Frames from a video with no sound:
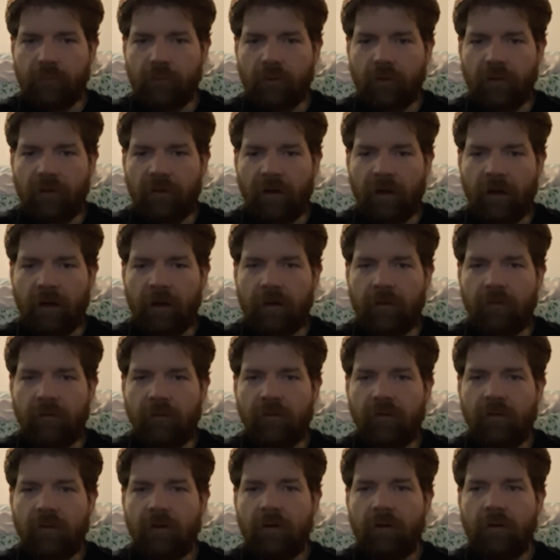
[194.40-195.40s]

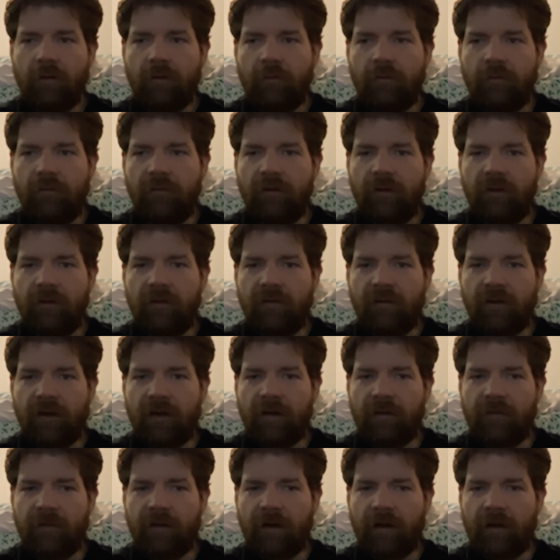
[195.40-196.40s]
that you see he's
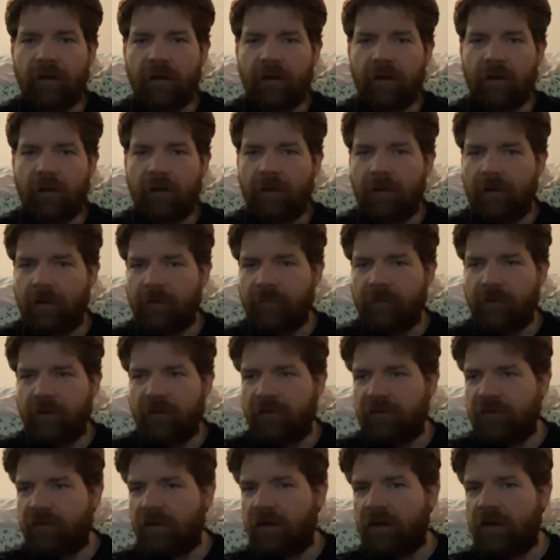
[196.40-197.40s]
kind of got like a loving
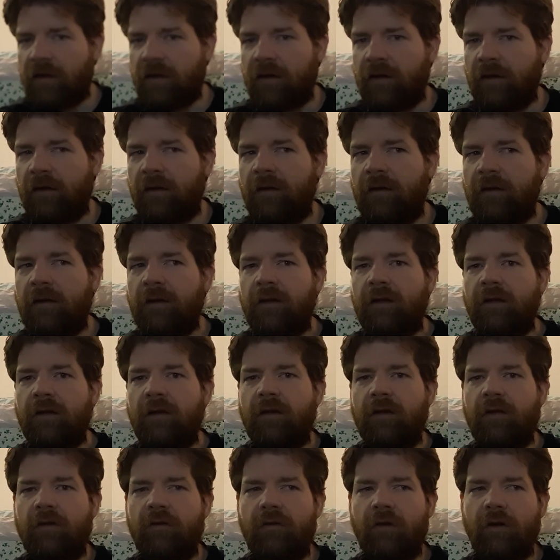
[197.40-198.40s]
side.
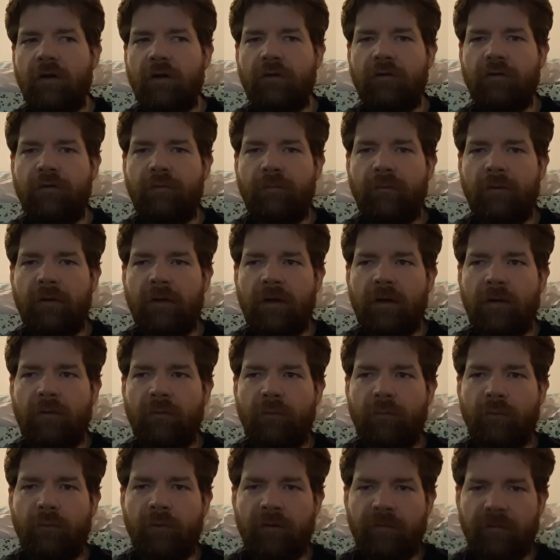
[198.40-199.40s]
He talks to
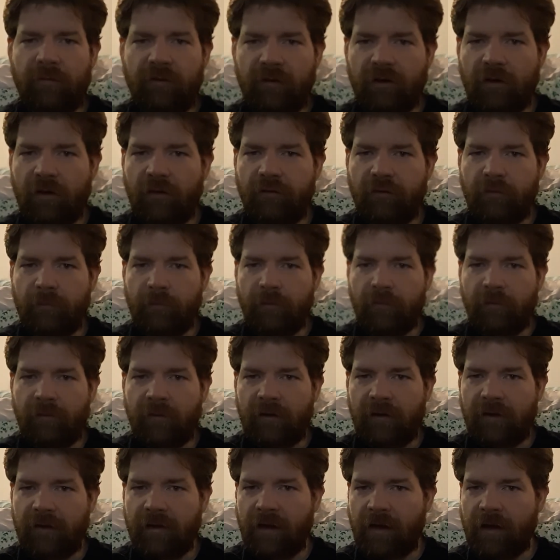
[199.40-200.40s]
one of his customers in
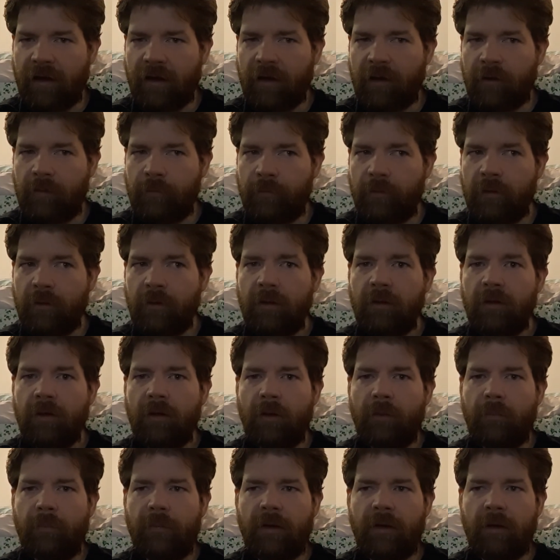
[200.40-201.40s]
the cab
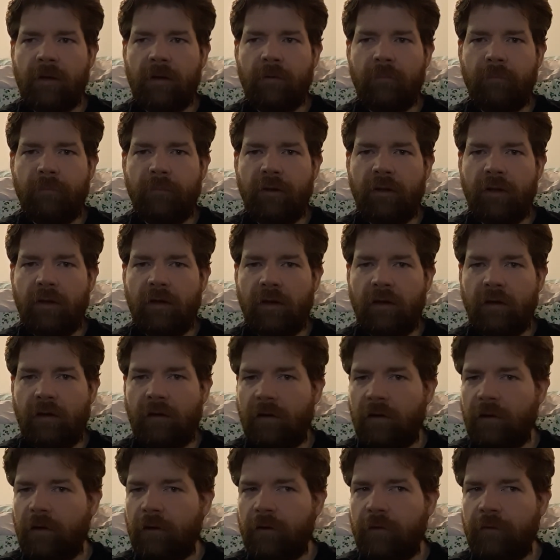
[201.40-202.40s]
about being in
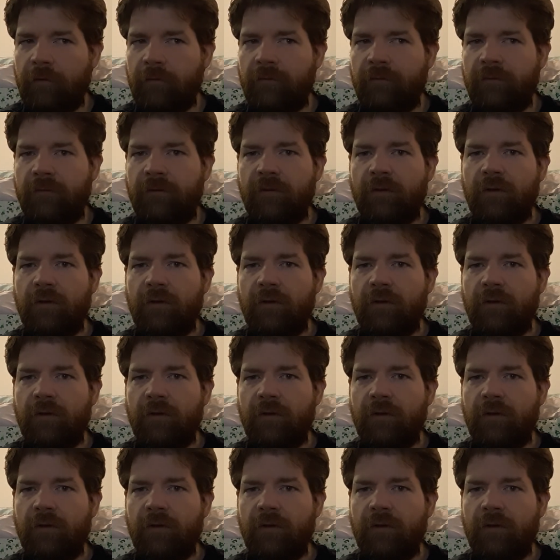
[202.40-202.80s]
love.